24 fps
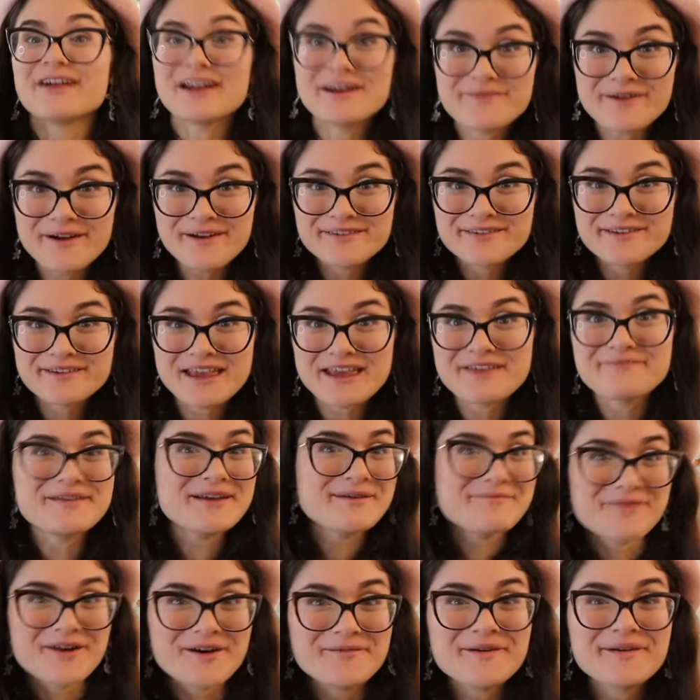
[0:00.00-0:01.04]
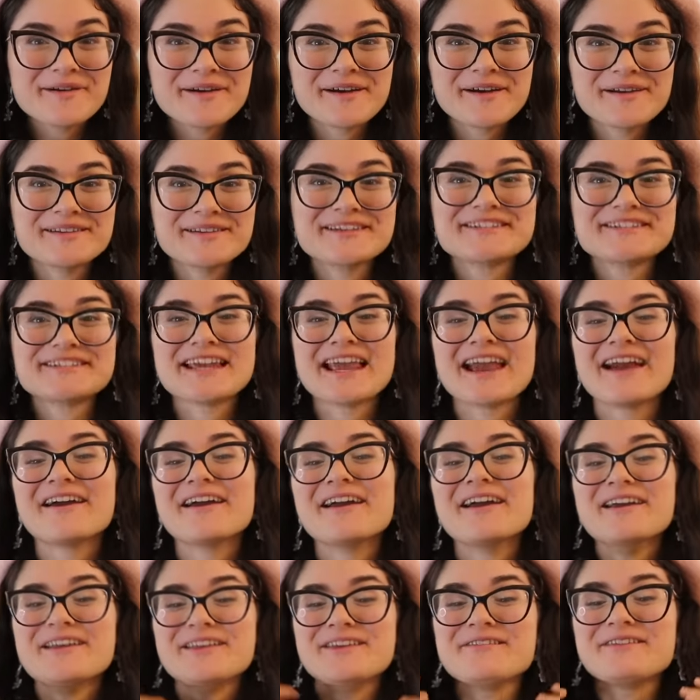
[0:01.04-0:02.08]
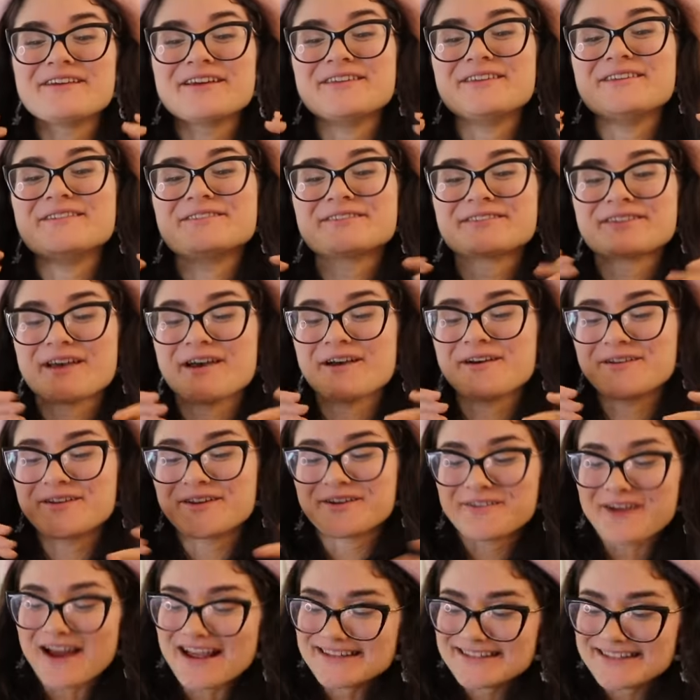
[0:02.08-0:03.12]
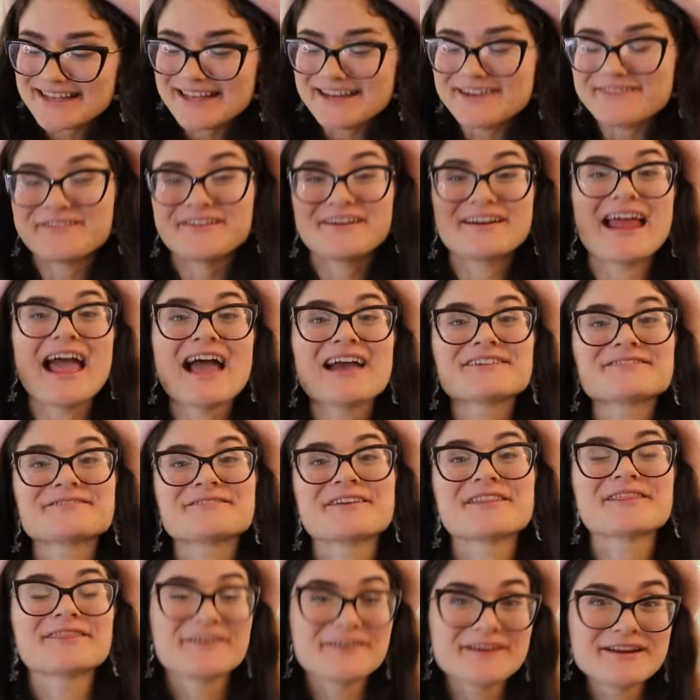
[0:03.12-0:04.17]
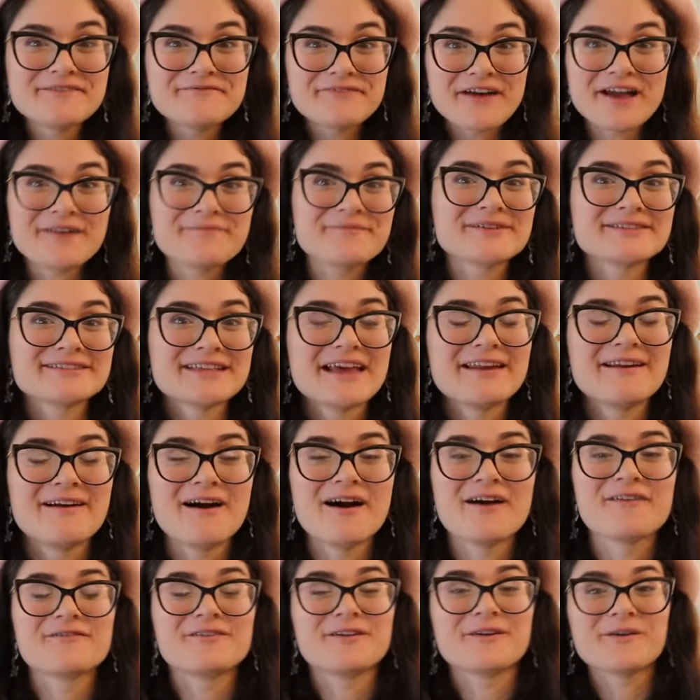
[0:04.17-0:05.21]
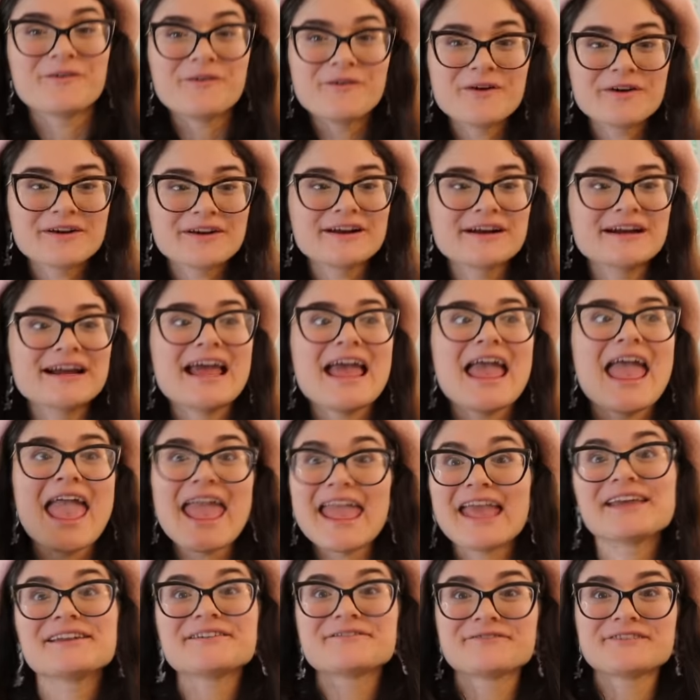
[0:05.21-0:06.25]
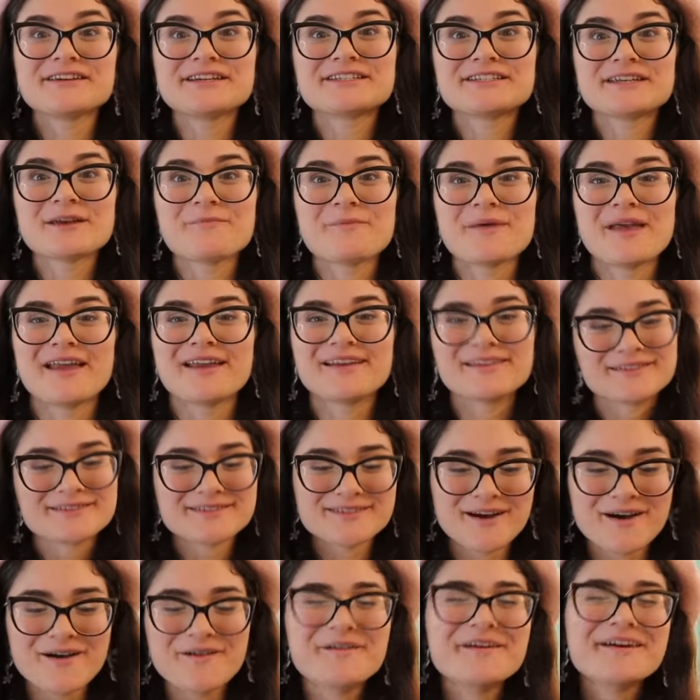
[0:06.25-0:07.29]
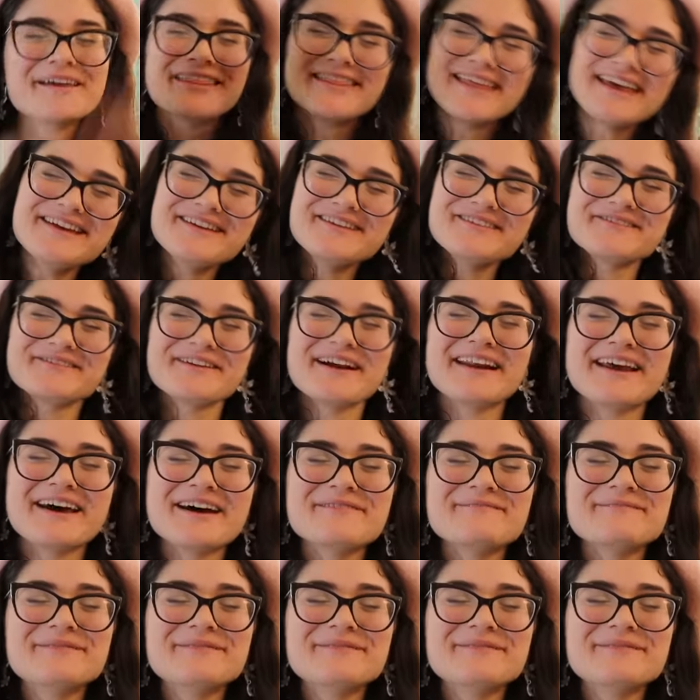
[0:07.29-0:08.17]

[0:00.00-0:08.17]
ThreadUp also gave me a promo code to share. You can use code CRESCENT for an extra 35% off your order and free shipping. So thank you, thredUP.